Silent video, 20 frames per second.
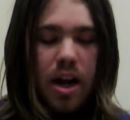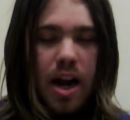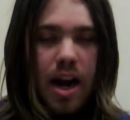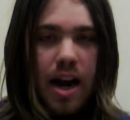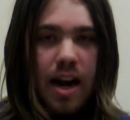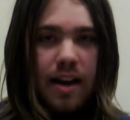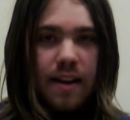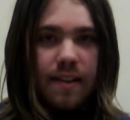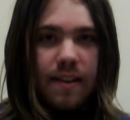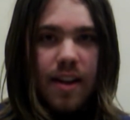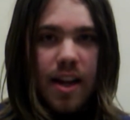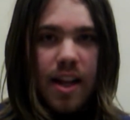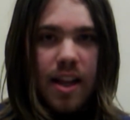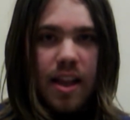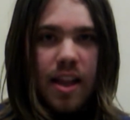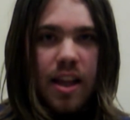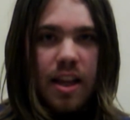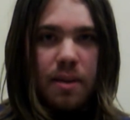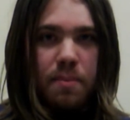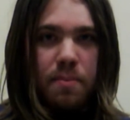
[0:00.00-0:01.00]
I'd say
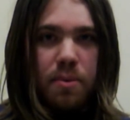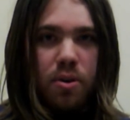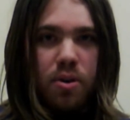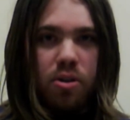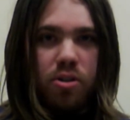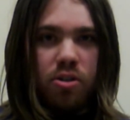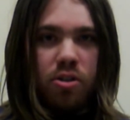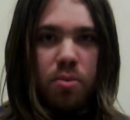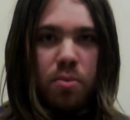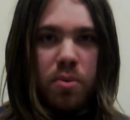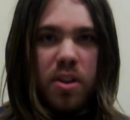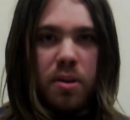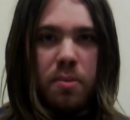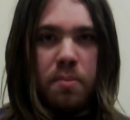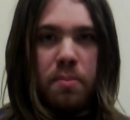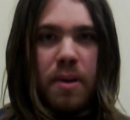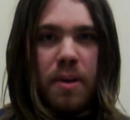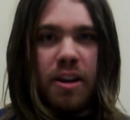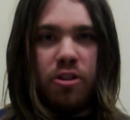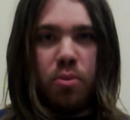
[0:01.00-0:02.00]
the person with the
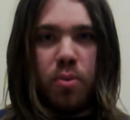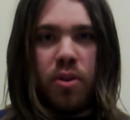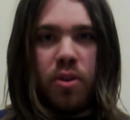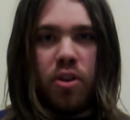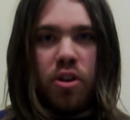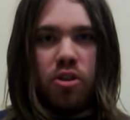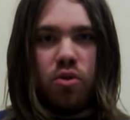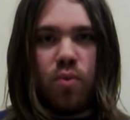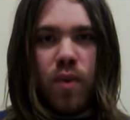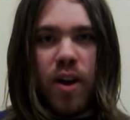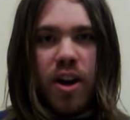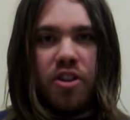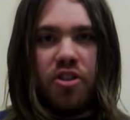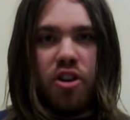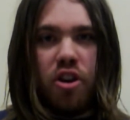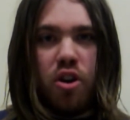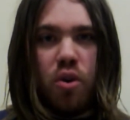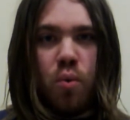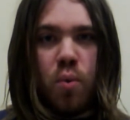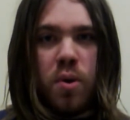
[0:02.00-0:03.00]
best win-loss
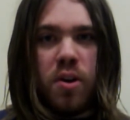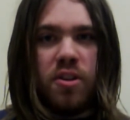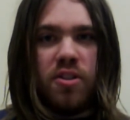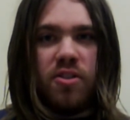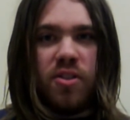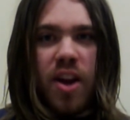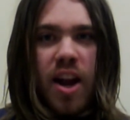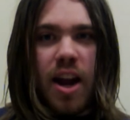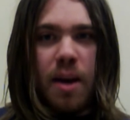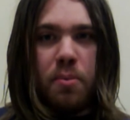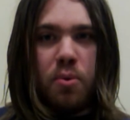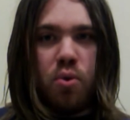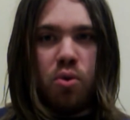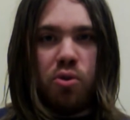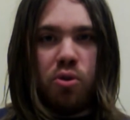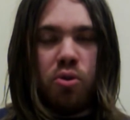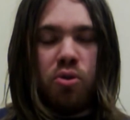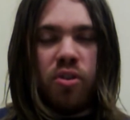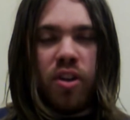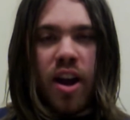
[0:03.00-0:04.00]
ratio was Sam,
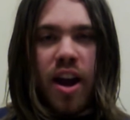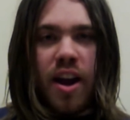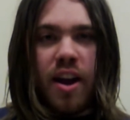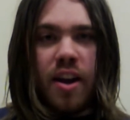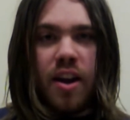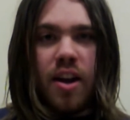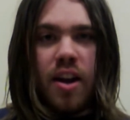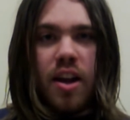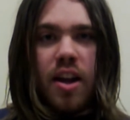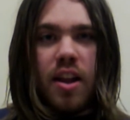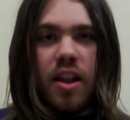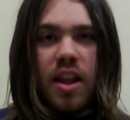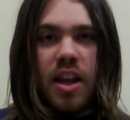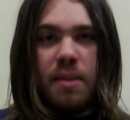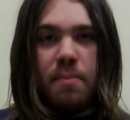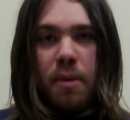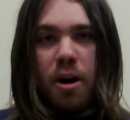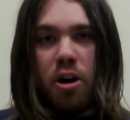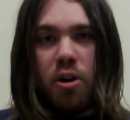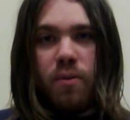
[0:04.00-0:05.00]
who's using a
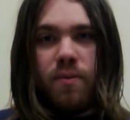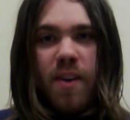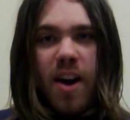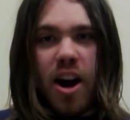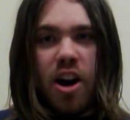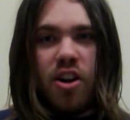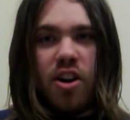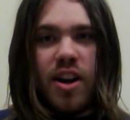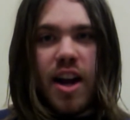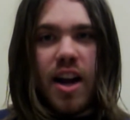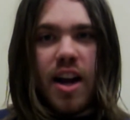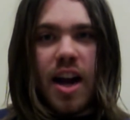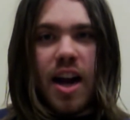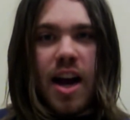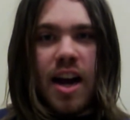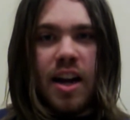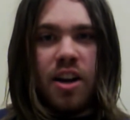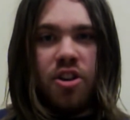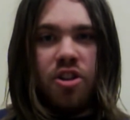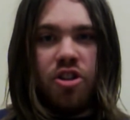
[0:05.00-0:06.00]
the mono fire deck
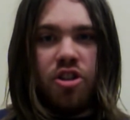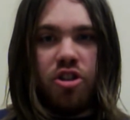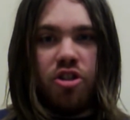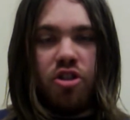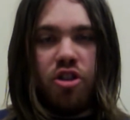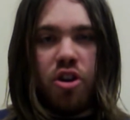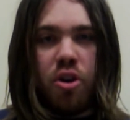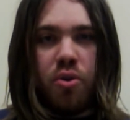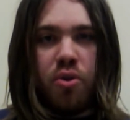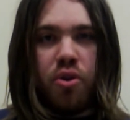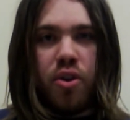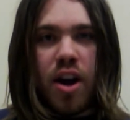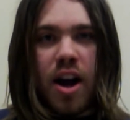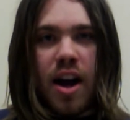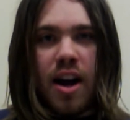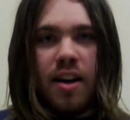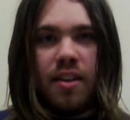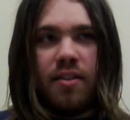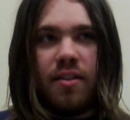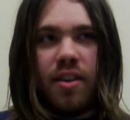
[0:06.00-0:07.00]
I just shown you
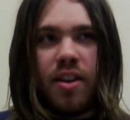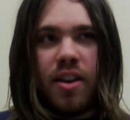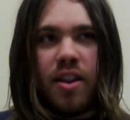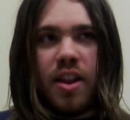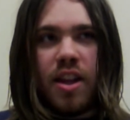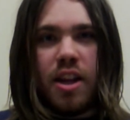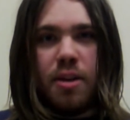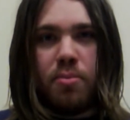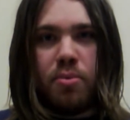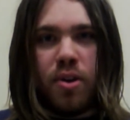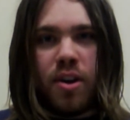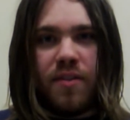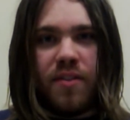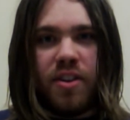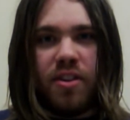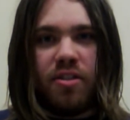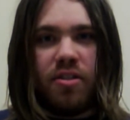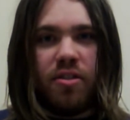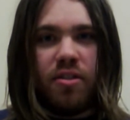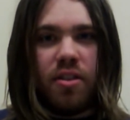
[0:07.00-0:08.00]
guys in the
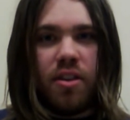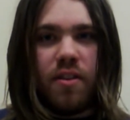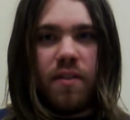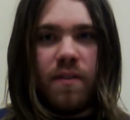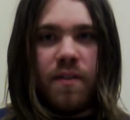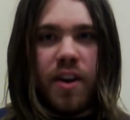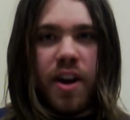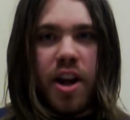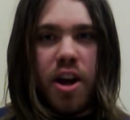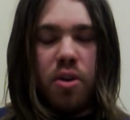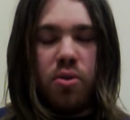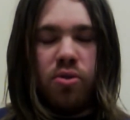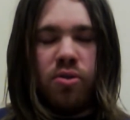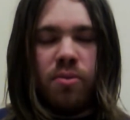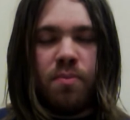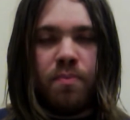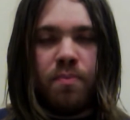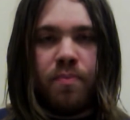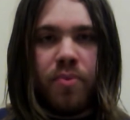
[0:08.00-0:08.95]
previous videos.